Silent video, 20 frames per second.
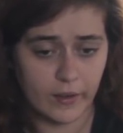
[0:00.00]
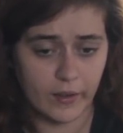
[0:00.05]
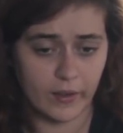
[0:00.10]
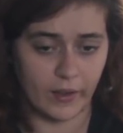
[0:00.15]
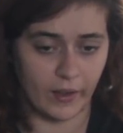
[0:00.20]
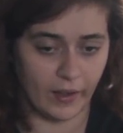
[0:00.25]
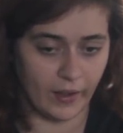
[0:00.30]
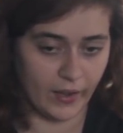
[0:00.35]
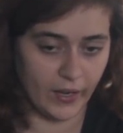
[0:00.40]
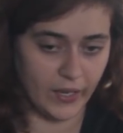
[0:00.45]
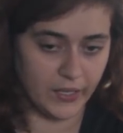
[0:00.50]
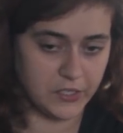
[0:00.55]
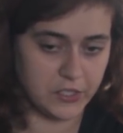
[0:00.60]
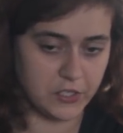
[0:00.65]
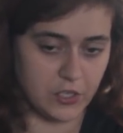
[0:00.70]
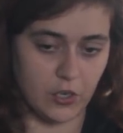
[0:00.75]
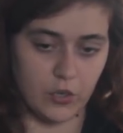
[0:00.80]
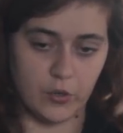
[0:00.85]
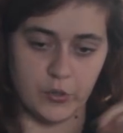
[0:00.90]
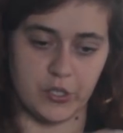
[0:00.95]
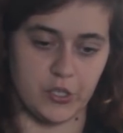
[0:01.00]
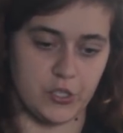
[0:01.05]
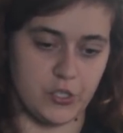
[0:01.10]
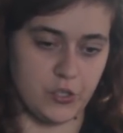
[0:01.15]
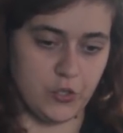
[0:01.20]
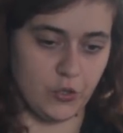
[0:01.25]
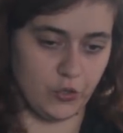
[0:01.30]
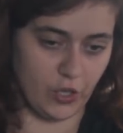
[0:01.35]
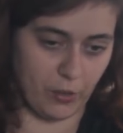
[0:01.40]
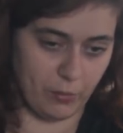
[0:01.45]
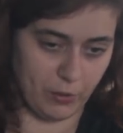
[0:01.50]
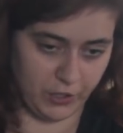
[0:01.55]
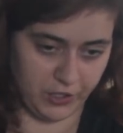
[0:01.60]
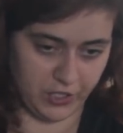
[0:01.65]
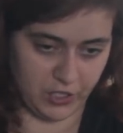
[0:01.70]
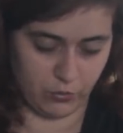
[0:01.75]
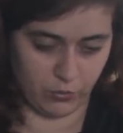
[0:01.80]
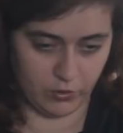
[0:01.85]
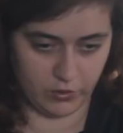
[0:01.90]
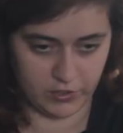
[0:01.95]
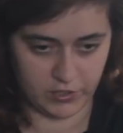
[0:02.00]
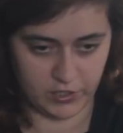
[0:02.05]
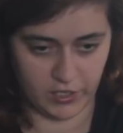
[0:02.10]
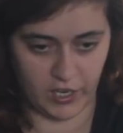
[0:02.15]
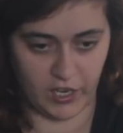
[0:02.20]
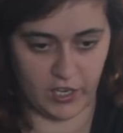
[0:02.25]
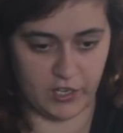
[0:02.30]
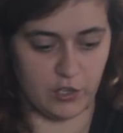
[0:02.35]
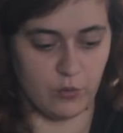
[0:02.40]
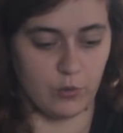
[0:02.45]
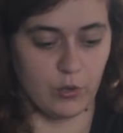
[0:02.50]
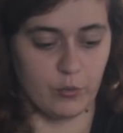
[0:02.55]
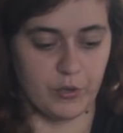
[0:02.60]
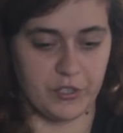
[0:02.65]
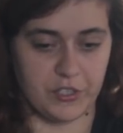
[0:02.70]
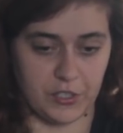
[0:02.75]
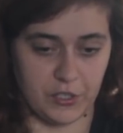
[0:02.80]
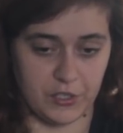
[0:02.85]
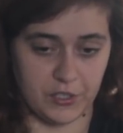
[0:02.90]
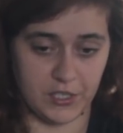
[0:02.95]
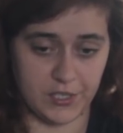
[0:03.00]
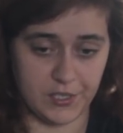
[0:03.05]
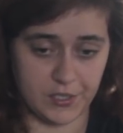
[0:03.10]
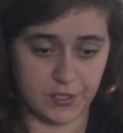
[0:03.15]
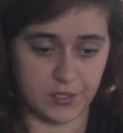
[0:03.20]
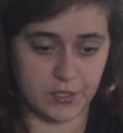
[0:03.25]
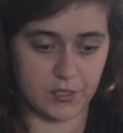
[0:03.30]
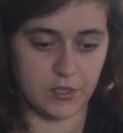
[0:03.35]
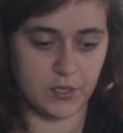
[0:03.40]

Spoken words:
And so just do double equals. And you will return this.